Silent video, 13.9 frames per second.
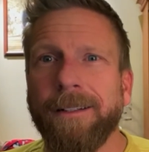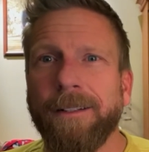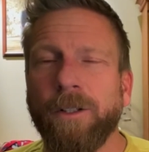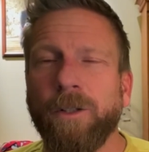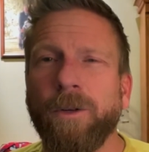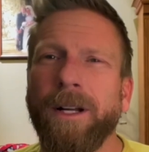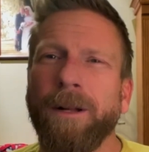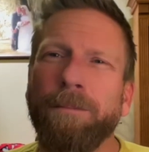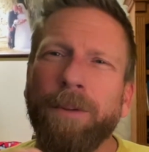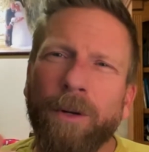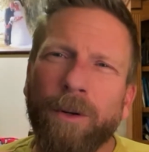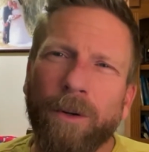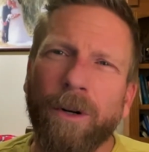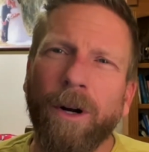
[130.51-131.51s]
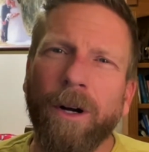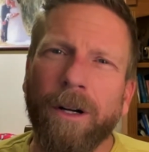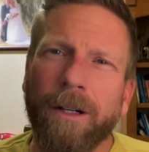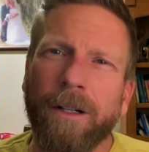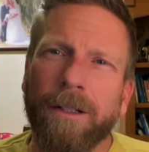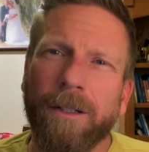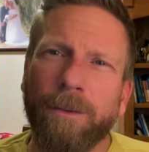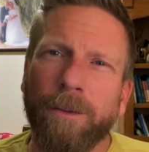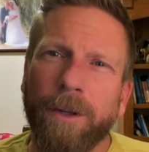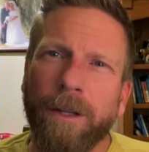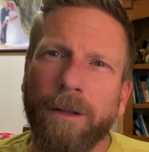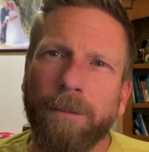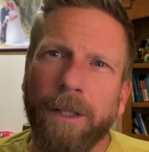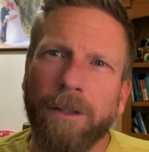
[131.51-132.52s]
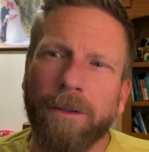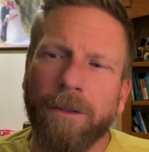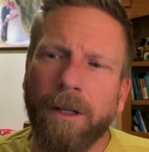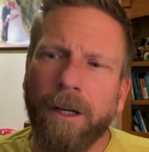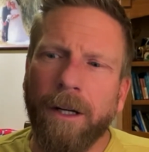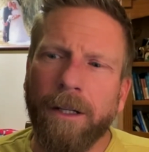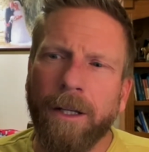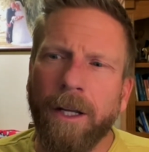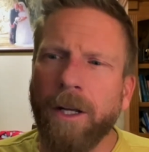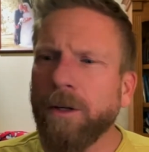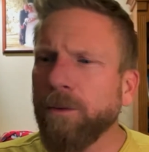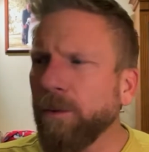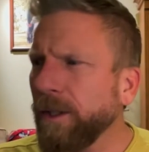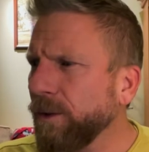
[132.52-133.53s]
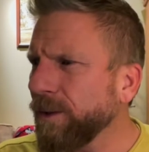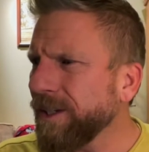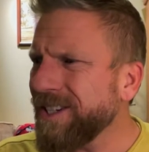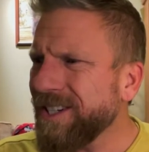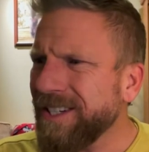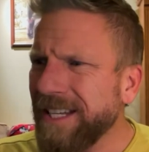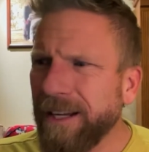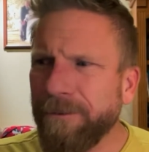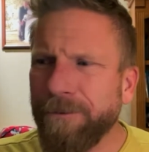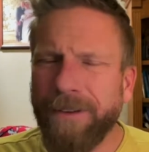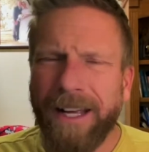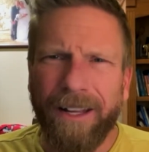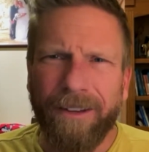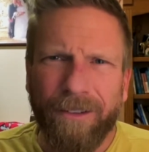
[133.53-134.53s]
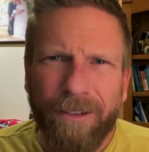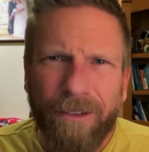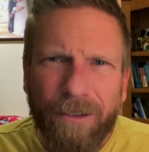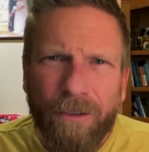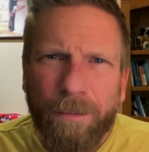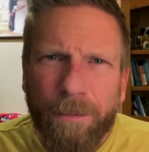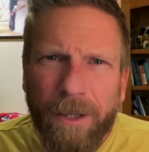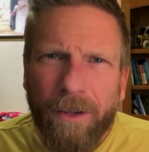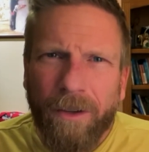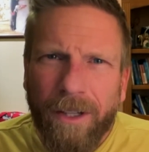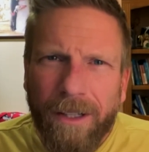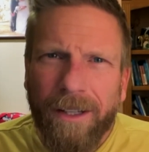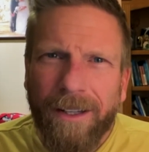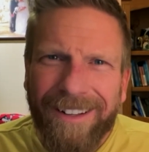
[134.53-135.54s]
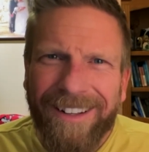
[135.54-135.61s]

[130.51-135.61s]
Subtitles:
To create a pure heart within me, O God, renew a steadfast spirit.